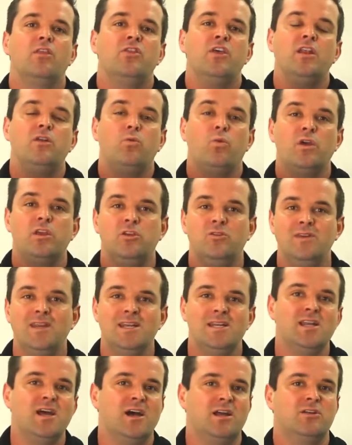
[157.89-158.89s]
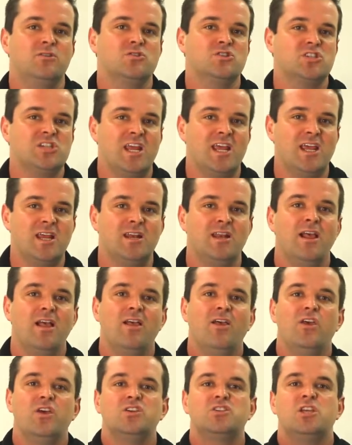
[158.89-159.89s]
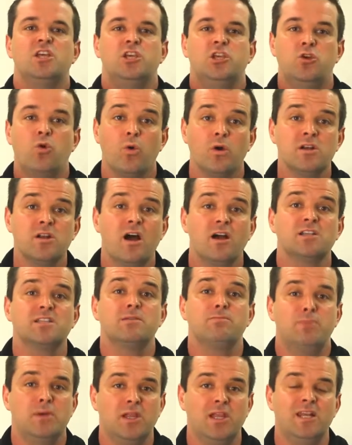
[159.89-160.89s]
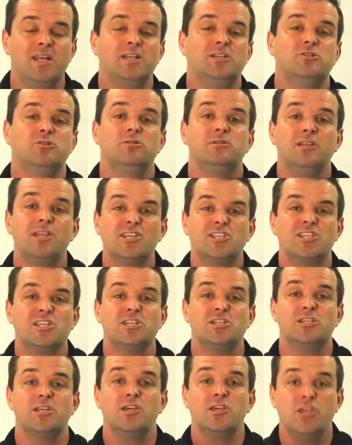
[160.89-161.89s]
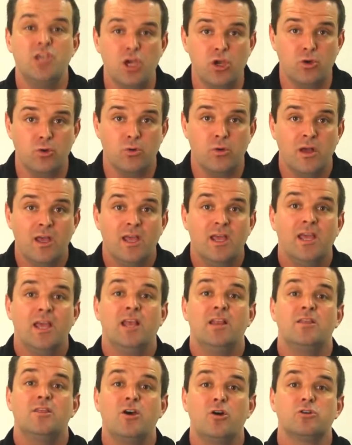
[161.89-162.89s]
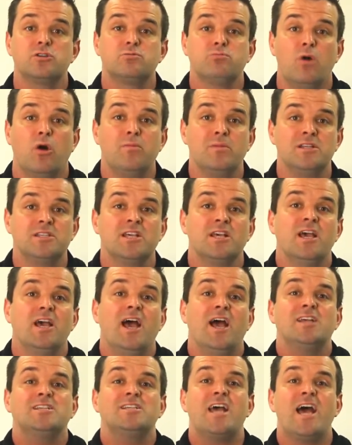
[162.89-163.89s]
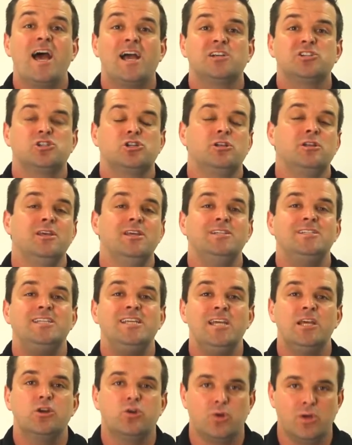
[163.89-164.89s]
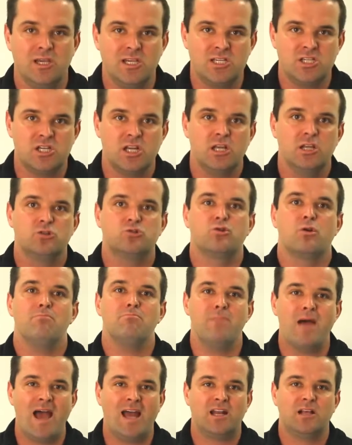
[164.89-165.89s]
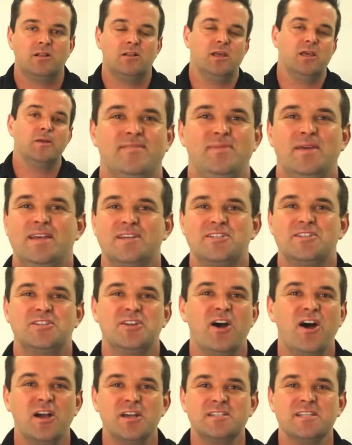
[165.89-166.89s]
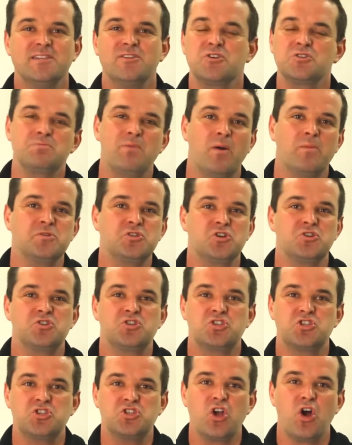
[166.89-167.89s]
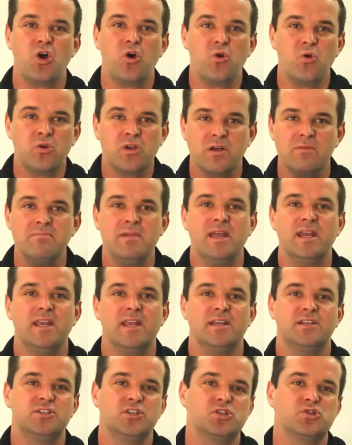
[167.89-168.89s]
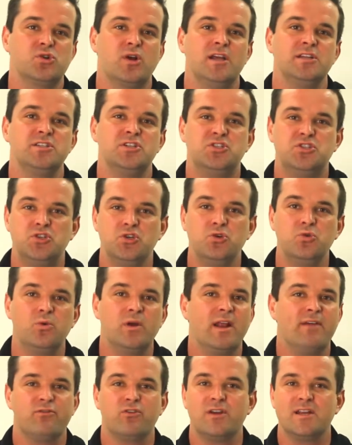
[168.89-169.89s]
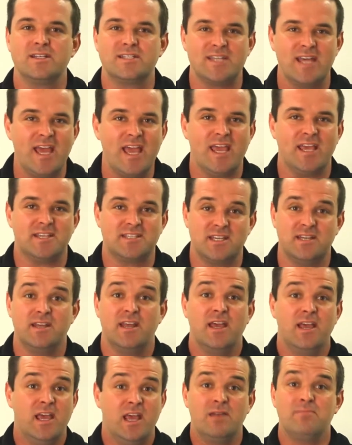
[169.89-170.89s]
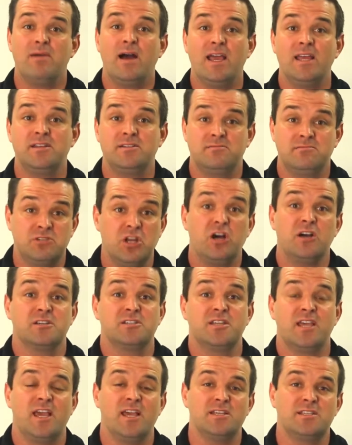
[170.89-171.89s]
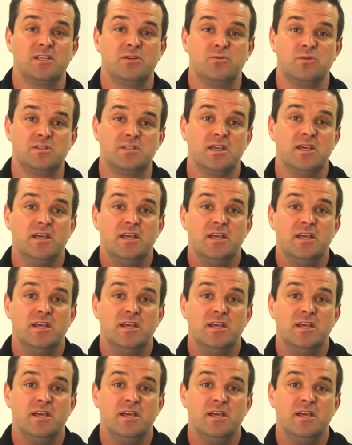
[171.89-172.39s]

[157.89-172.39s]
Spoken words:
that what you need to understand is that your dog's ability to listen to you in those moments has actually decreased dramatically. Because dogs in those moments are so committed to trying to do whatever it takes, and in my dog's case, it was